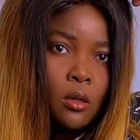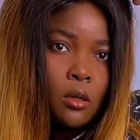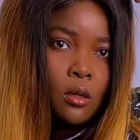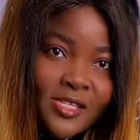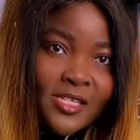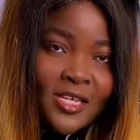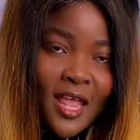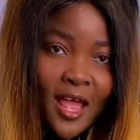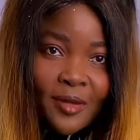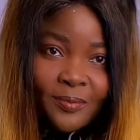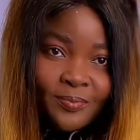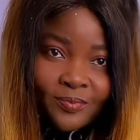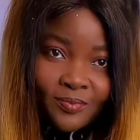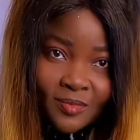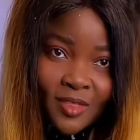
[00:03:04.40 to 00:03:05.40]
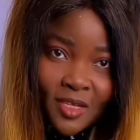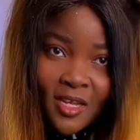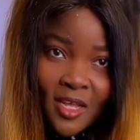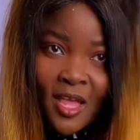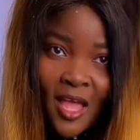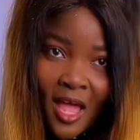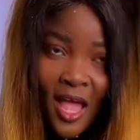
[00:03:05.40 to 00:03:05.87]
Yeah,
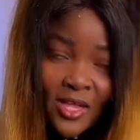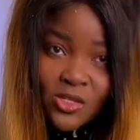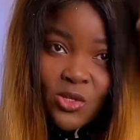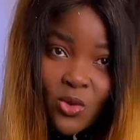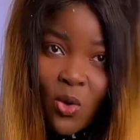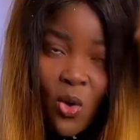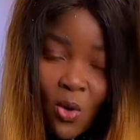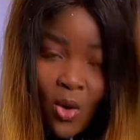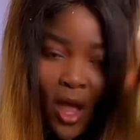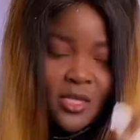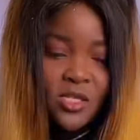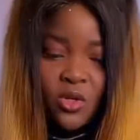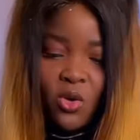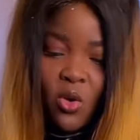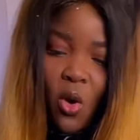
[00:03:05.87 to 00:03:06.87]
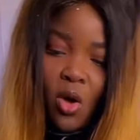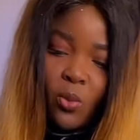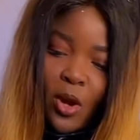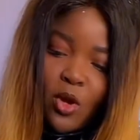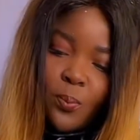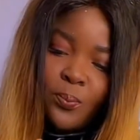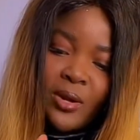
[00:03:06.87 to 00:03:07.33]
as you go on, when
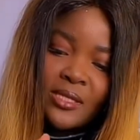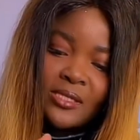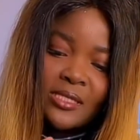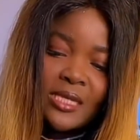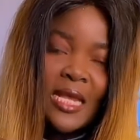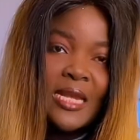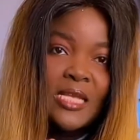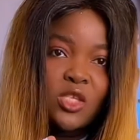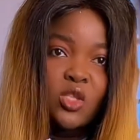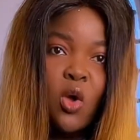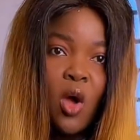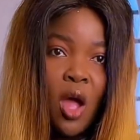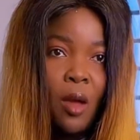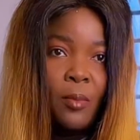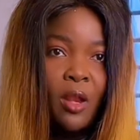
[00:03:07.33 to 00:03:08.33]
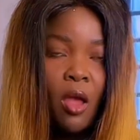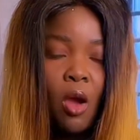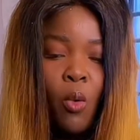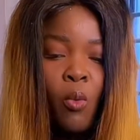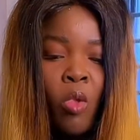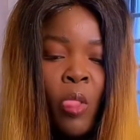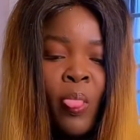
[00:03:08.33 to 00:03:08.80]
you press it and it's not coming out,
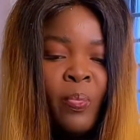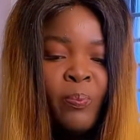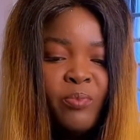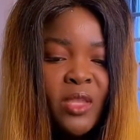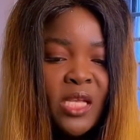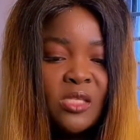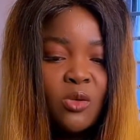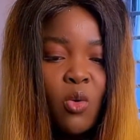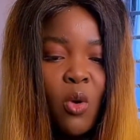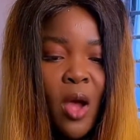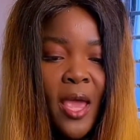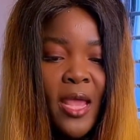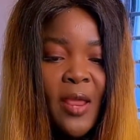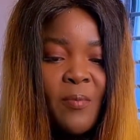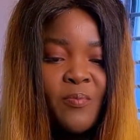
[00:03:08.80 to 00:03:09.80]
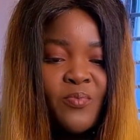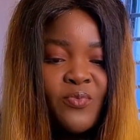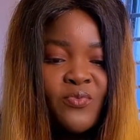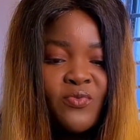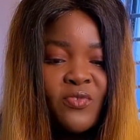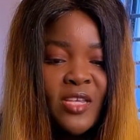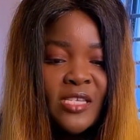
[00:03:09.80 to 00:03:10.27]
just go ahead and
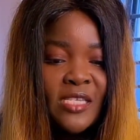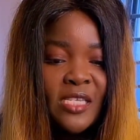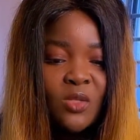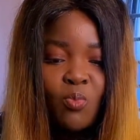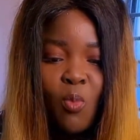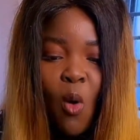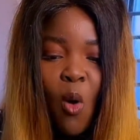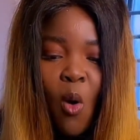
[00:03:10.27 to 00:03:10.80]
press it more.